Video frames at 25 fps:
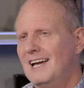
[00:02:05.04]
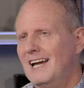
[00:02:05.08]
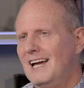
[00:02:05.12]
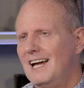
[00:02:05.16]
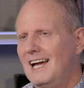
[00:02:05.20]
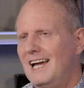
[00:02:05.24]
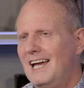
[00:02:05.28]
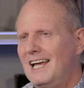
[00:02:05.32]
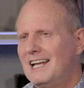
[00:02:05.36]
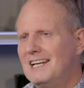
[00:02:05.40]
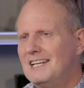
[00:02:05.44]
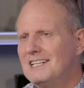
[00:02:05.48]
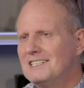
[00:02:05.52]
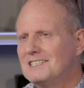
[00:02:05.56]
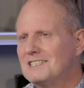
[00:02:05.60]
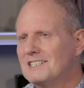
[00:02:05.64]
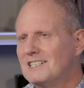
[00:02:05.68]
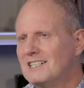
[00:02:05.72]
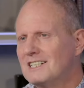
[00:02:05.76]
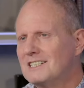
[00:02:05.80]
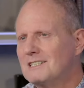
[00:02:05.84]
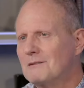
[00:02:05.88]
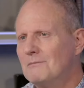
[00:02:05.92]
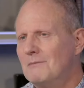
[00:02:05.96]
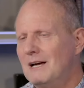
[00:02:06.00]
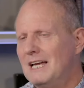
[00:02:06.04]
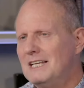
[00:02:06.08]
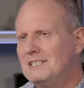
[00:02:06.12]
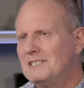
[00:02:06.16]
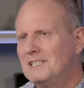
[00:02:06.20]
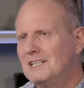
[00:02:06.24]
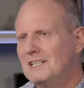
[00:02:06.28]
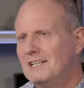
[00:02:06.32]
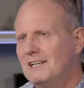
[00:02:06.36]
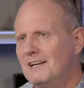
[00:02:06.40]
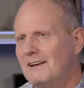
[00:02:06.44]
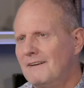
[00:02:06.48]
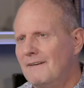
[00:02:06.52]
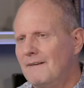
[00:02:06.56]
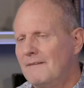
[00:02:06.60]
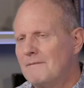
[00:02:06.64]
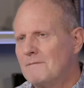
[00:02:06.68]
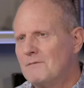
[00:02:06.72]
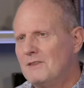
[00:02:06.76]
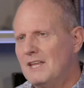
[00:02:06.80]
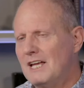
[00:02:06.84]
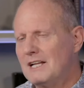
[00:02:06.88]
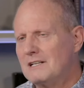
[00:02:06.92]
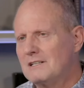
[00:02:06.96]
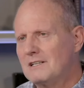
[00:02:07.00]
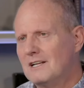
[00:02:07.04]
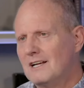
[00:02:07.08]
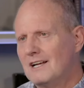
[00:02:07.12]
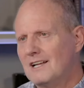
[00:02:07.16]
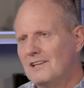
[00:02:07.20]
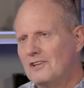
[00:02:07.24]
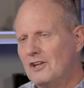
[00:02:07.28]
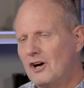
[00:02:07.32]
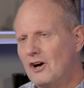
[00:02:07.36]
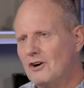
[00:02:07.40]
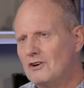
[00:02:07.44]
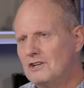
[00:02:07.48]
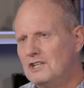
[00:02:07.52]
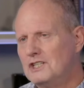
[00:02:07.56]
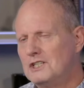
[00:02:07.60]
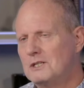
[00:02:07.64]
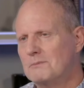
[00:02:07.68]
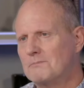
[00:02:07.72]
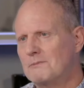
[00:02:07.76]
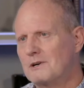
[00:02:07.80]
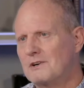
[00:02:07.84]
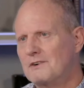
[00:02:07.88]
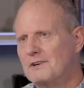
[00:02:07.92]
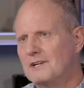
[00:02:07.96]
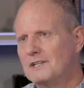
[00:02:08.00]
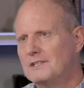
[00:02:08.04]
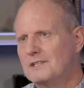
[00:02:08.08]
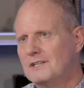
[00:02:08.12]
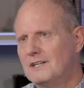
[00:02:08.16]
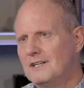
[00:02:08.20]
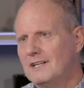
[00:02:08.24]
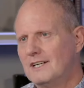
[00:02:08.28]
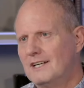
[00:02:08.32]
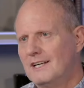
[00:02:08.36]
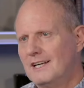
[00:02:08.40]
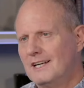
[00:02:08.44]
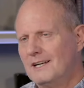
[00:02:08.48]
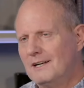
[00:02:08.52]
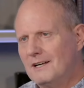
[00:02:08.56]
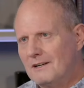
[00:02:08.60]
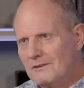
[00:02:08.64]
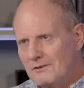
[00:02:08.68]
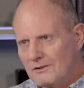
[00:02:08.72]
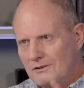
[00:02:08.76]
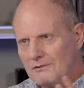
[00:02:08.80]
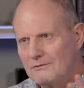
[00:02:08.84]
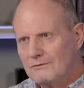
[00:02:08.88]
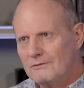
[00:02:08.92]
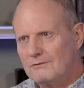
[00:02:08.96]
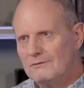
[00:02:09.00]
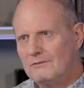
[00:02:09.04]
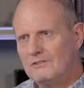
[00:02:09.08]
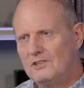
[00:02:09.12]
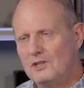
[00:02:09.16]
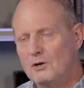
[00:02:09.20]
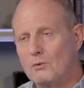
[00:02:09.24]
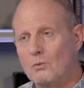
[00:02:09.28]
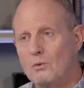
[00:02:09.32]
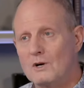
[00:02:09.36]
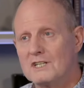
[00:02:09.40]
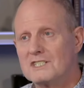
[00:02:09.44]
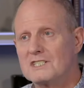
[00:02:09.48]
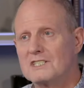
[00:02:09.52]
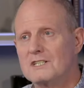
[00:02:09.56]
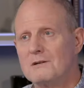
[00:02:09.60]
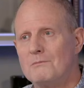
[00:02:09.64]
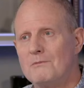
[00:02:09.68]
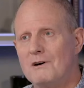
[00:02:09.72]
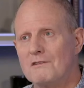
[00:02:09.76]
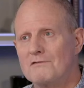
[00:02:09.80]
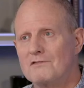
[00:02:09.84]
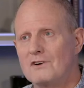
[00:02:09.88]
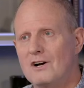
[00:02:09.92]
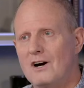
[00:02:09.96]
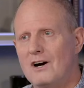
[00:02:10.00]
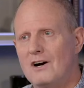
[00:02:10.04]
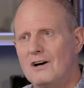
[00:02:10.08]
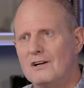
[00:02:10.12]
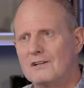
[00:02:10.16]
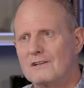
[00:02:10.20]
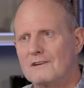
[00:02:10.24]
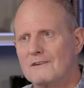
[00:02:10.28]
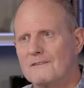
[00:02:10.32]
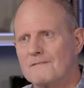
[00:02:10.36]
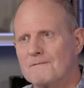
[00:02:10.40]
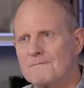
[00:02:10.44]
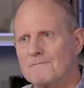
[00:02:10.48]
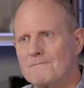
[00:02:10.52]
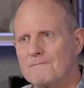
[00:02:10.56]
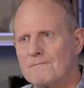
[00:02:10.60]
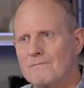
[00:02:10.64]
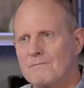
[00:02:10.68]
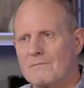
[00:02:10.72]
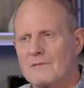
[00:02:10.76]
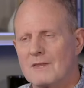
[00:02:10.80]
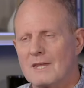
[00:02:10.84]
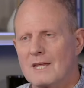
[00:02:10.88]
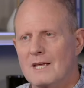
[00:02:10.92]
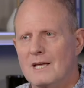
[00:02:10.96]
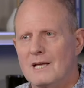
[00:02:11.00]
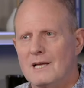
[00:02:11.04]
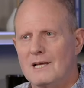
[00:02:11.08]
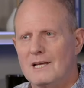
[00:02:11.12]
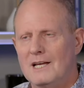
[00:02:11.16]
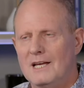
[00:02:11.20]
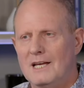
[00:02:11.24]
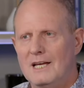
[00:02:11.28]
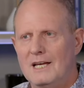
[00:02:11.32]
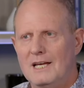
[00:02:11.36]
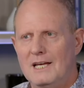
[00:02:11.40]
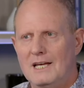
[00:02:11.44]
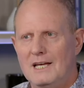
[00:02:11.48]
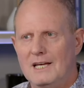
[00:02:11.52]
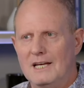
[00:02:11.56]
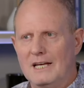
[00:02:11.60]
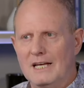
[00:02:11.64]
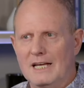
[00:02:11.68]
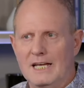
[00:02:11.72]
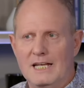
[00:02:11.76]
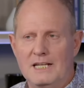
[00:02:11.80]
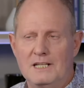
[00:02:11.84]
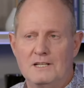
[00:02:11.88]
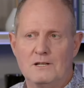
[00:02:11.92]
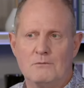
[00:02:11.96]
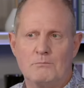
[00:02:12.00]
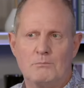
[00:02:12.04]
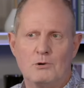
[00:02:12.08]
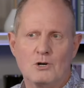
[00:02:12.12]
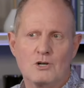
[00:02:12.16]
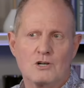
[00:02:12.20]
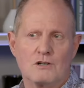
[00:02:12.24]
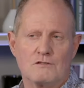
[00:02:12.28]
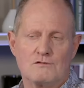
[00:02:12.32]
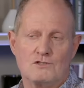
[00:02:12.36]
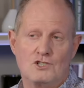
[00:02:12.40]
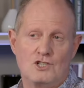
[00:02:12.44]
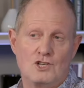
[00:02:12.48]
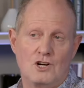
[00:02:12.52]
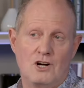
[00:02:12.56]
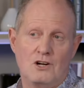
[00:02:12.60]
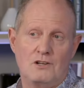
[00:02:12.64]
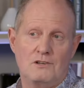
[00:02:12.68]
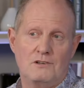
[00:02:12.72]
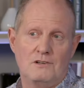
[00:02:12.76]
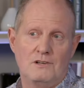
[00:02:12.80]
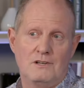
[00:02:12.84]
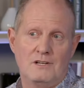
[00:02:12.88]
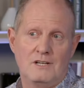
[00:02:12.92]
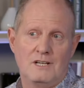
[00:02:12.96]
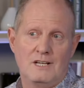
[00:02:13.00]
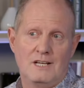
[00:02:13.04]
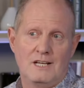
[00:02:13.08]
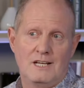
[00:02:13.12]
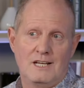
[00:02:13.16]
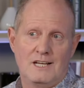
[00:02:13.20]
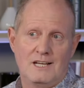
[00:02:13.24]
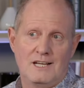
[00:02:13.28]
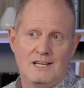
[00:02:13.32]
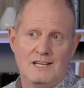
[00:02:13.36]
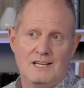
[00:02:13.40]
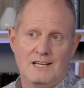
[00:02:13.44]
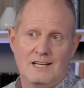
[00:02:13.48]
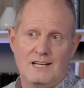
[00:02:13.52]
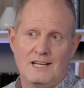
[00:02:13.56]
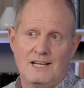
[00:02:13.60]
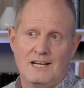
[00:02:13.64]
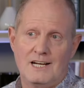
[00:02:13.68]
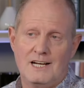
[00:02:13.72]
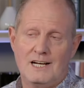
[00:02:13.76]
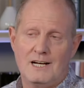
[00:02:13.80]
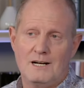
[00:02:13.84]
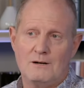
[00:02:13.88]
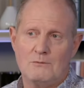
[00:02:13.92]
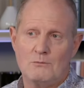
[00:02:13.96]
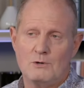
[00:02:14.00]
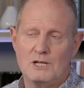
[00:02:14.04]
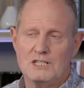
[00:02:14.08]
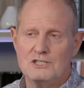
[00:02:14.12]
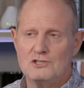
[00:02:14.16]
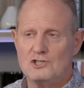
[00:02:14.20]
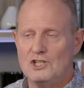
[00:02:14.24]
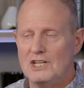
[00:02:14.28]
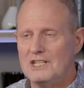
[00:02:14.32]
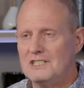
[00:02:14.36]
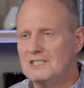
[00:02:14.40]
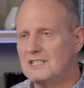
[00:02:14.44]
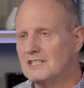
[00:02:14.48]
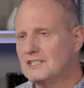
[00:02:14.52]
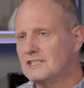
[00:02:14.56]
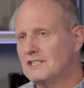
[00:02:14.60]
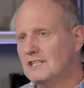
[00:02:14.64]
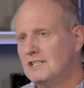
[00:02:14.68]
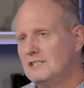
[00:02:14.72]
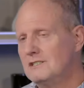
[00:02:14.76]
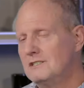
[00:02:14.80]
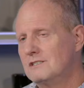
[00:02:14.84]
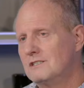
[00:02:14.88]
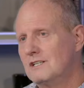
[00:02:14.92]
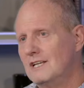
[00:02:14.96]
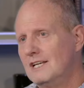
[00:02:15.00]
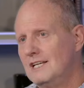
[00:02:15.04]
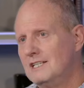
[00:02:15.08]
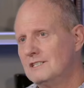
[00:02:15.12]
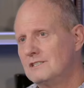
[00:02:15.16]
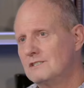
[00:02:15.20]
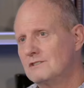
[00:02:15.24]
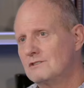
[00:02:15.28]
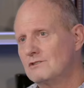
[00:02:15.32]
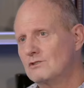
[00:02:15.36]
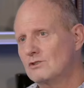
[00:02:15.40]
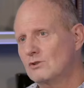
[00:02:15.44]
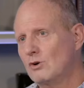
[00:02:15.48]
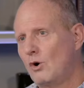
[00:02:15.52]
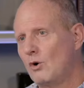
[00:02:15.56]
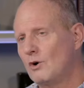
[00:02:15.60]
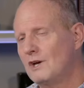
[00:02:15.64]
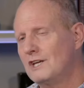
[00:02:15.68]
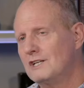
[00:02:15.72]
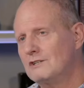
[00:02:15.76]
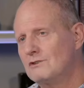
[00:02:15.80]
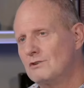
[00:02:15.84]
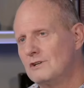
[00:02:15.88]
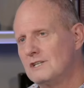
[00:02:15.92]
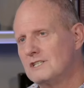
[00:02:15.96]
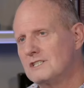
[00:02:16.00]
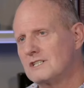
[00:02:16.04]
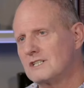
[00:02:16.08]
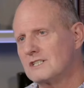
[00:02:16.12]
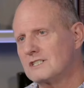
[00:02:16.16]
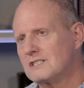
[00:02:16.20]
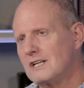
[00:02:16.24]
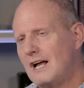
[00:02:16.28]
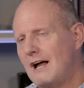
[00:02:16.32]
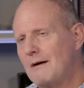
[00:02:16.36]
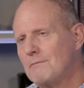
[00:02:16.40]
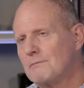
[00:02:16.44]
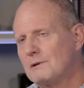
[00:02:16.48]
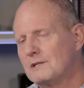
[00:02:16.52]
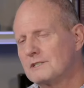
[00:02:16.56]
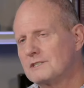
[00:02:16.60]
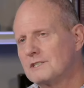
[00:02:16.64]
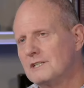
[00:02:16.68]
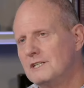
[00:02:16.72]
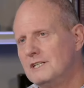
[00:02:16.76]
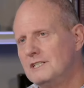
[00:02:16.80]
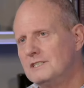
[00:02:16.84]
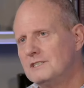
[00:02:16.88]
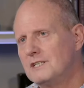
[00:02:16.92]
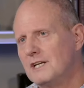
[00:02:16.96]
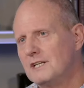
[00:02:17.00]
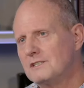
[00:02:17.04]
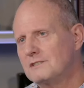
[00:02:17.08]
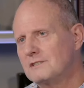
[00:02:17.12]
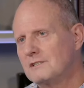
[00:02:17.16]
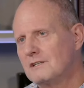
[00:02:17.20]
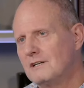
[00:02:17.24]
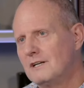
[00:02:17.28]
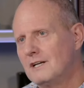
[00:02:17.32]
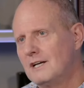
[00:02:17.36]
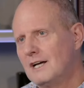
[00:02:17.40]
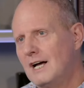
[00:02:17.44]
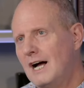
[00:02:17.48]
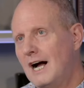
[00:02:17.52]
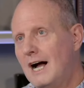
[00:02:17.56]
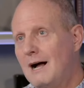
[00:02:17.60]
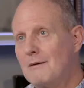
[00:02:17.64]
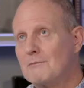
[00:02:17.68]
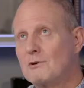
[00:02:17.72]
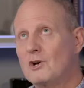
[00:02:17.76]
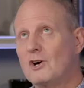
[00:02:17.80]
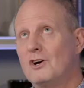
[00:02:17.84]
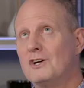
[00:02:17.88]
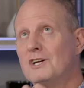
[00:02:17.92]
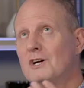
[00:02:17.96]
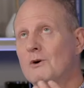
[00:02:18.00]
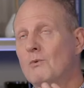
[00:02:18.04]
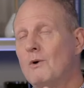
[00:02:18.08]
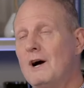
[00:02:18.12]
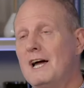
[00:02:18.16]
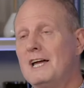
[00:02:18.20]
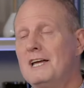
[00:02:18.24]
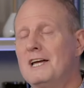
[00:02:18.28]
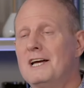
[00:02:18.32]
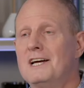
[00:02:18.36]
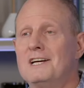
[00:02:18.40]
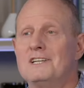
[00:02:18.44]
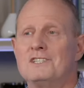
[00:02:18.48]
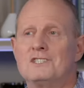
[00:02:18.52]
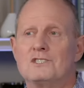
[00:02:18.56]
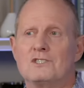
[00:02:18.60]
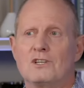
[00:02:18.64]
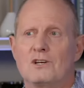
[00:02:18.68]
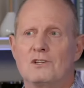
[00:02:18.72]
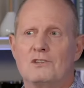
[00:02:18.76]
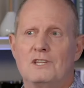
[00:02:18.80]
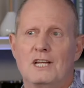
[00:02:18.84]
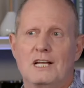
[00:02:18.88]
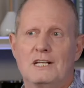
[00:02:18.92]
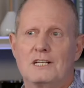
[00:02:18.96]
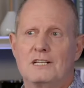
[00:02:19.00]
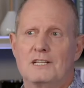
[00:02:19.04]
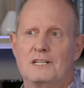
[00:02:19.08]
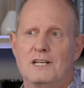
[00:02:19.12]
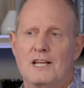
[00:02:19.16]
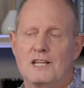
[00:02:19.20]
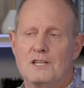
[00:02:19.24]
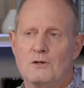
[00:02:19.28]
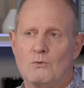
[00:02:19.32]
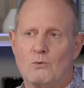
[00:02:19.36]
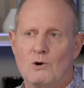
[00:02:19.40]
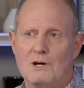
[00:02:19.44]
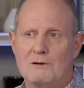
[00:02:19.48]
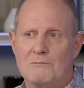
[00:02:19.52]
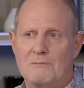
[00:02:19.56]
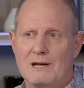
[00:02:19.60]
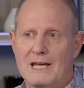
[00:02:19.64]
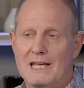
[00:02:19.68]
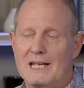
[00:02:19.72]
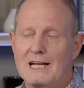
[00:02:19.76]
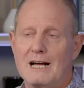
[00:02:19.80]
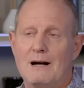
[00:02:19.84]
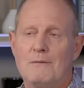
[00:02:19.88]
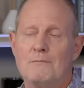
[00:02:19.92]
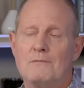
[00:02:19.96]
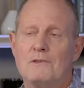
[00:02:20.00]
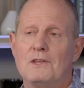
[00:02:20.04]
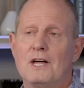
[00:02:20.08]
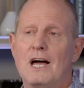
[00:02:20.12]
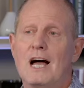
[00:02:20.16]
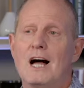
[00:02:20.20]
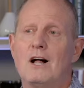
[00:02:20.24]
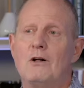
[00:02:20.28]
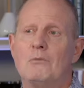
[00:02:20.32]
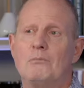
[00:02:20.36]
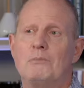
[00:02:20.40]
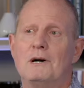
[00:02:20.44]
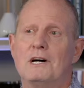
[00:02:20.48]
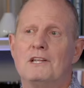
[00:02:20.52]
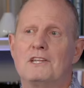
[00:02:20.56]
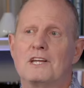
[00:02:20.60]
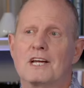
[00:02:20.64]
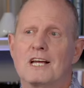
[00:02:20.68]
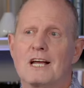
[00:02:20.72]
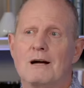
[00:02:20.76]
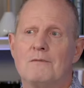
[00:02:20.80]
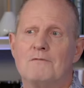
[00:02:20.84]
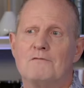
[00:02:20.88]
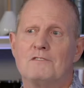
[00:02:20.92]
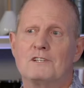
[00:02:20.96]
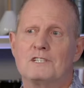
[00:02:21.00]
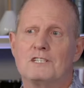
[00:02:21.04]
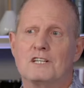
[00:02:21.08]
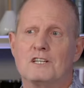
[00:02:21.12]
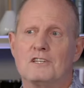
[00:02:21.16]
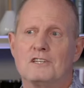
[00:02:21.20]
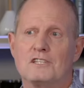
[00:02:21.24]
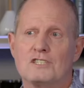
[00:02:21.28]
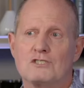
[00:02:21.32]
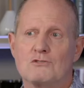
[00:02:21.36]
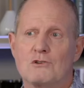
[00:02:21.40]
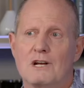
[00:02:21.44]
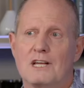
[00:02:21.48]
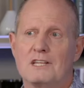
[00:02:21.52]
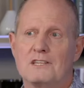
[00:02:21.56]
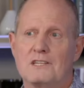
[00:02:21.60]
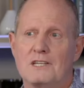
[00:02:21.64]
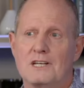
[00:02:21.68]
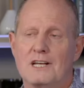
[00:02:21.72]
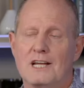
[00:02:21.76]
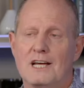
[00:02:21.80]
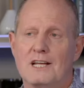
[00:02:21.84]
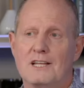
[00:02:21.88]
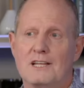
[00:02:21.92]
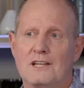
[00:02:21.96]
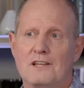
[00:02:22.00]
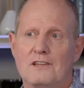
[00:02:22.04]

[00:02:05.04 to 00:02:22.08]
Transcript: And isn't it amazing that the Holy Spirit, the wisdom of God, in the book of John, when Jesus is talking to his disciples and he says, I'm going away so that another one may come, the helper, the comforter, the strengthener,